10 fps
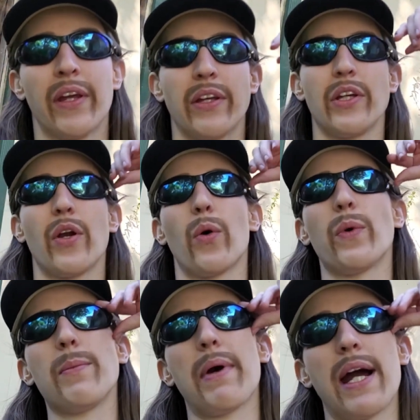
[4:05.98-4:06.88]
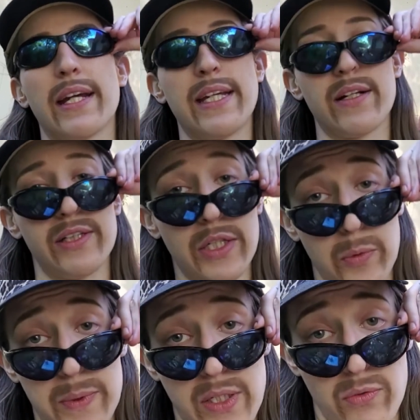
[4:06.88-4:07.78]
you know, we might get a little
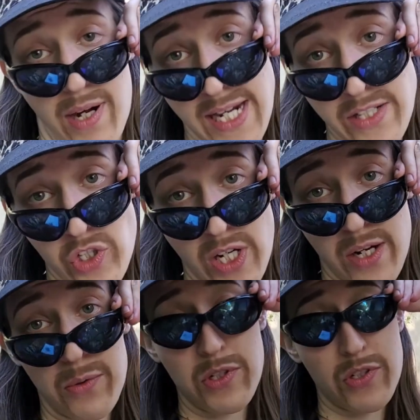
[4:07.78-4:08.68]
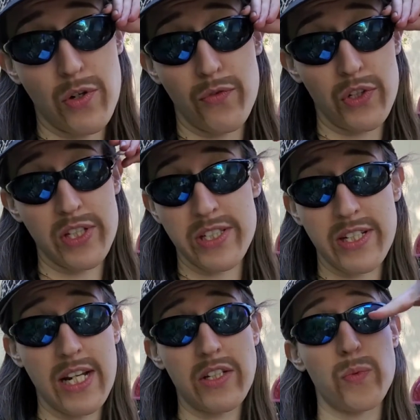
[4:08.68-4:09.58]
bit of rain showers over this
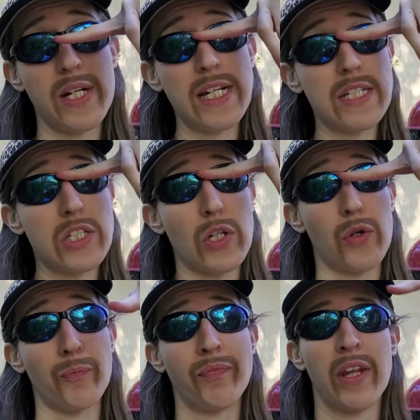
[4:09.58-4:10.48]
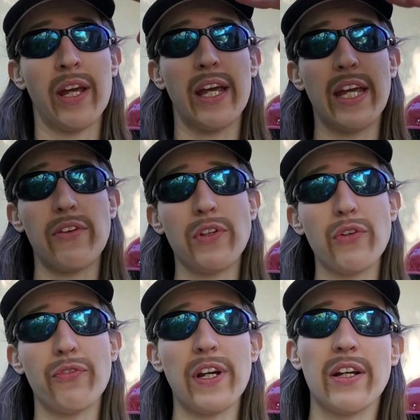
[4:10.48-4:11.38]
next week, so if
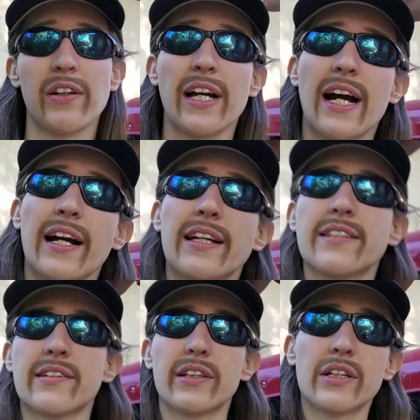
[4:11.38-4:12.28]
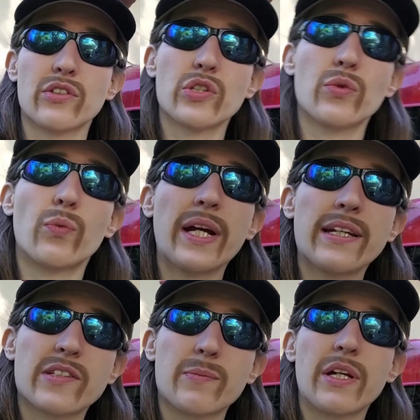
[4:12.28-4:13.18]
you feel like it's a little too
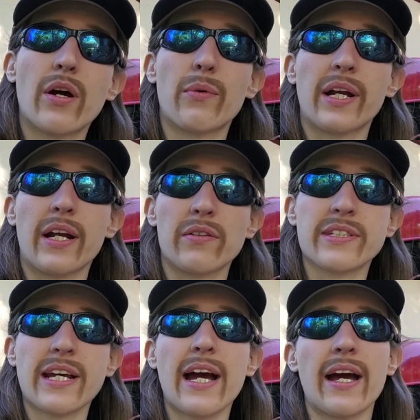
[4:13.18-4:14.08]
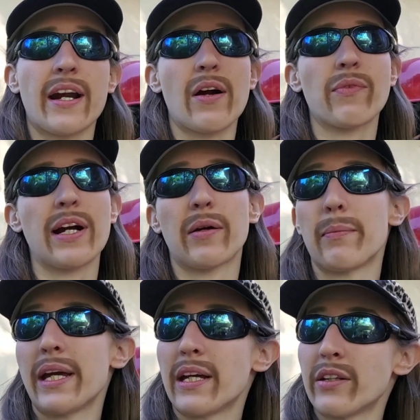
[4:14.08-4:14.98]
wet to be going outside, I
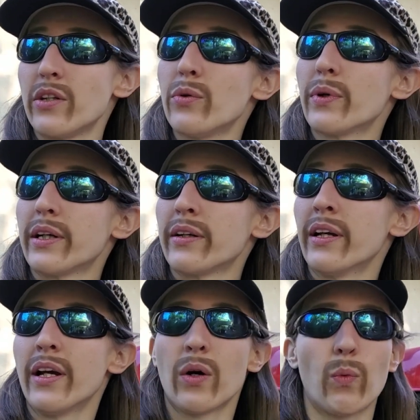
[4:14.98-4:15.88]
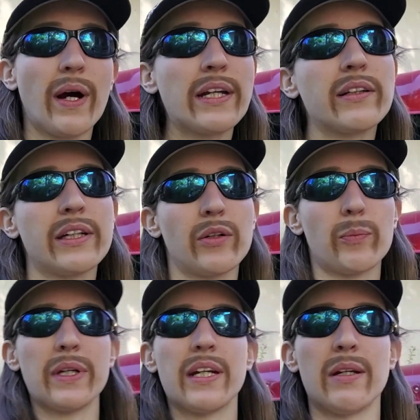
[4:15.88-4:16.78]
recommend you uh, wait a little
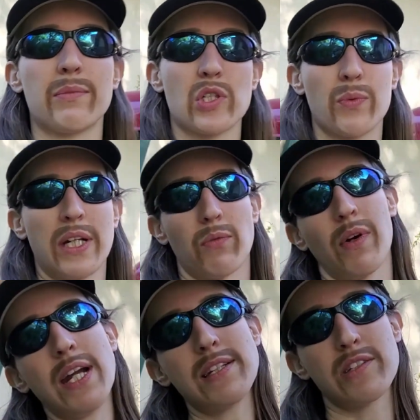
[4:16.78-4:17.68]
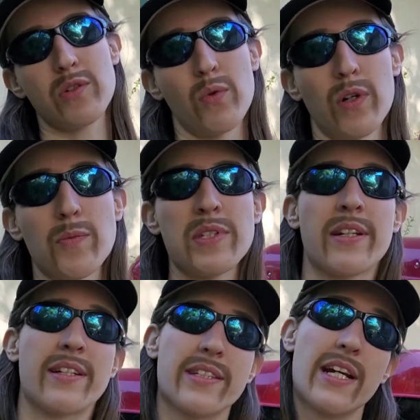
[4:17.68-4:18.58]
bit in between rainstorms,
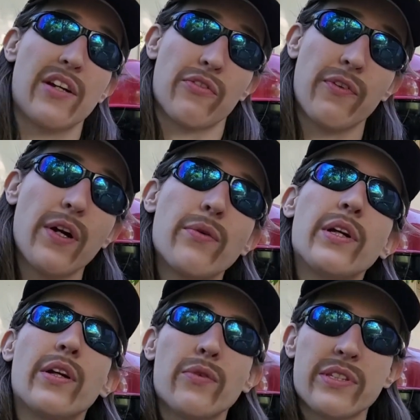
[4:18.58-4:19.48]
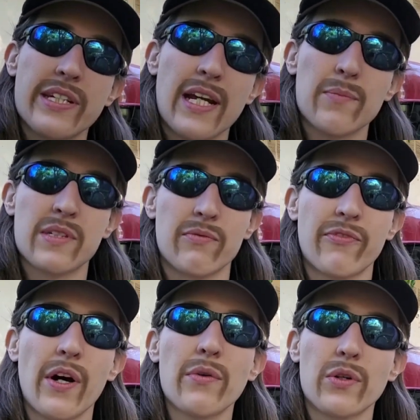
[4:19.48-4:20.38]
take your phone and go snap some
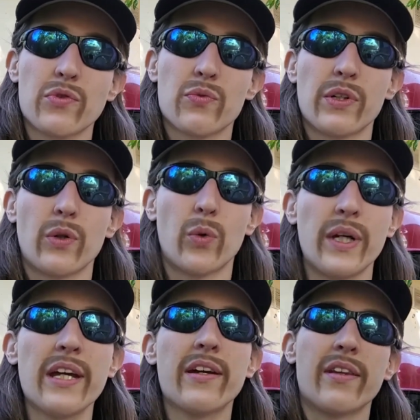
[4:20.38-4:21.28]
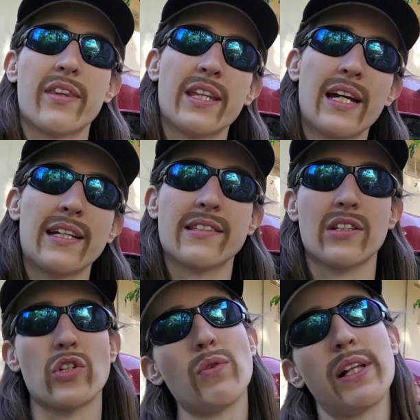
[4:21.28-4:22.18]
photos real quick of the things
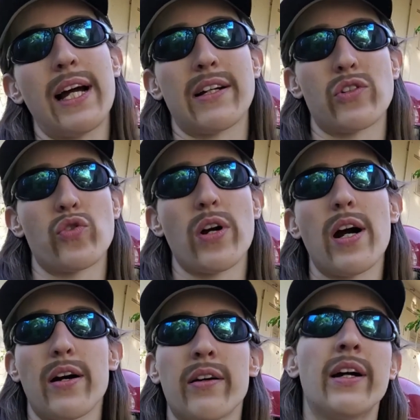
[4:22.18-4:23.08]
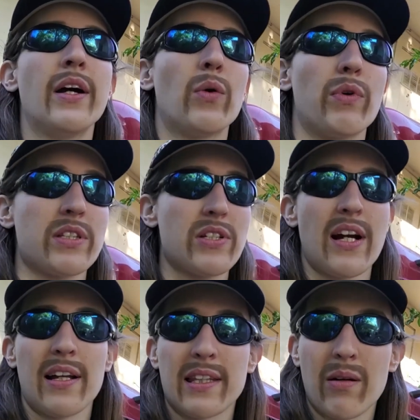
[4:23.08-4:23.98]
that you like to draw. Once you
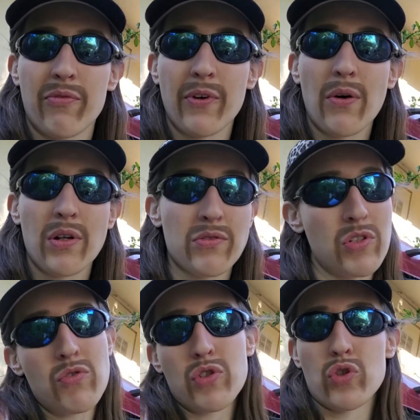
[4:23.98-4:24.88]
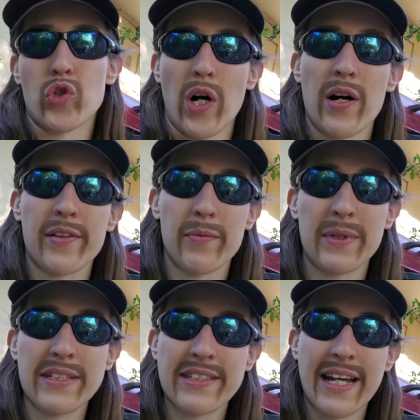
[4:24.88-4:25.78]
got them photos, you just draw them
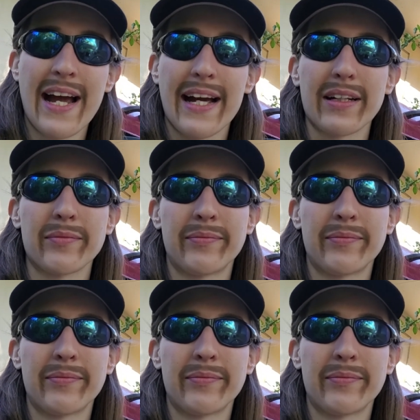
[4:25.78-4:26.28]
inside.